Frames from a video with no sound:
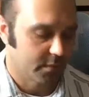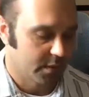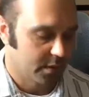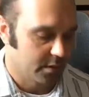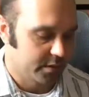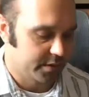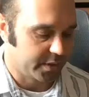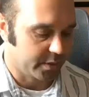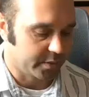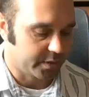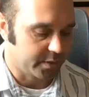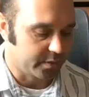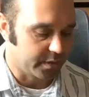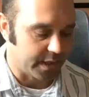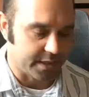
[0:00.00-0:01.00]
So to
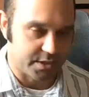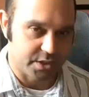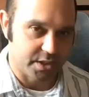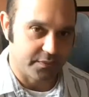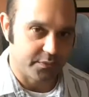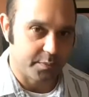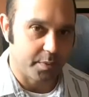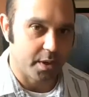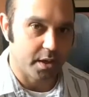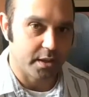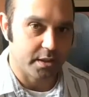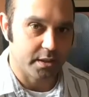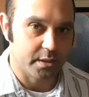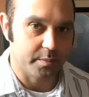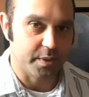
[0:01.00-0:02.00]
do that shift part,
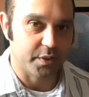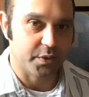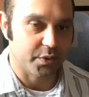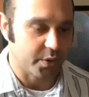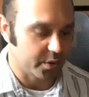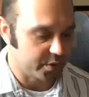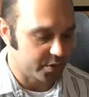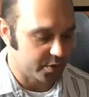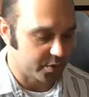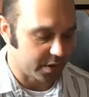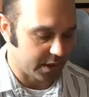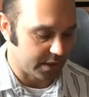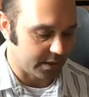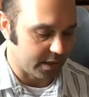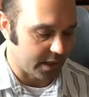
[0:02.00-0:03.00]
it'll be 3rd
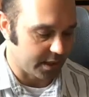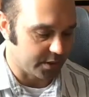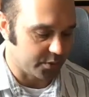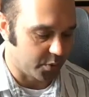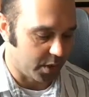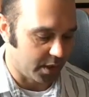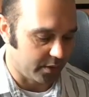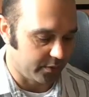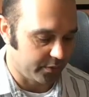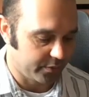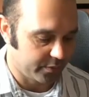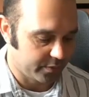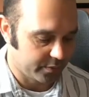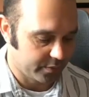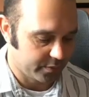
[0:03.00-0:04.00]
string, 9, 12.
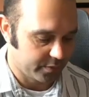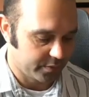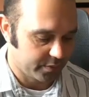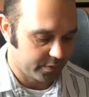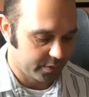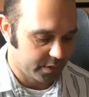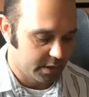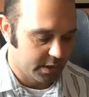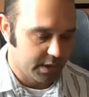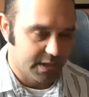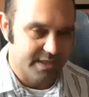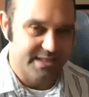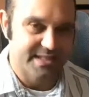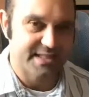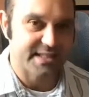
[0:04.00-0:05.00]

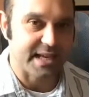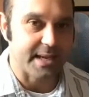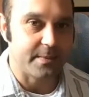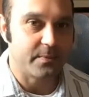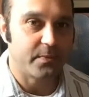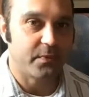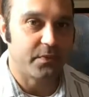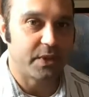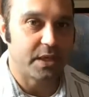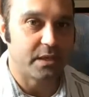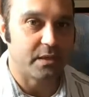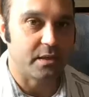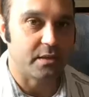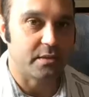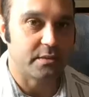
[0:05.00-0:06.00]
Same
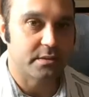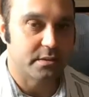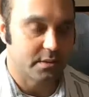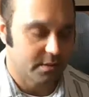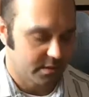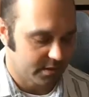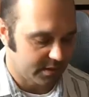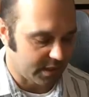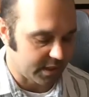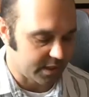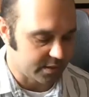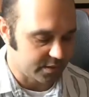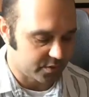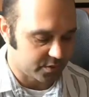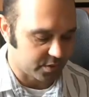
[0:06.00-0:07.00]
fingers,
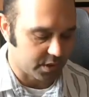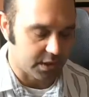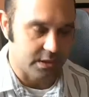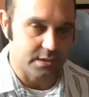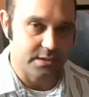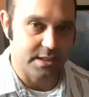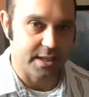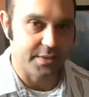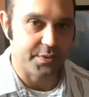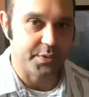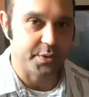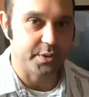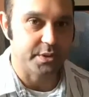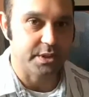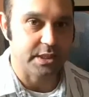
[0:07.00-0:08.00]
2nd string, 10,
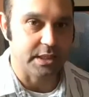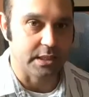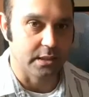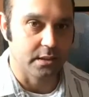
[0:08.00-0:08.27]
13.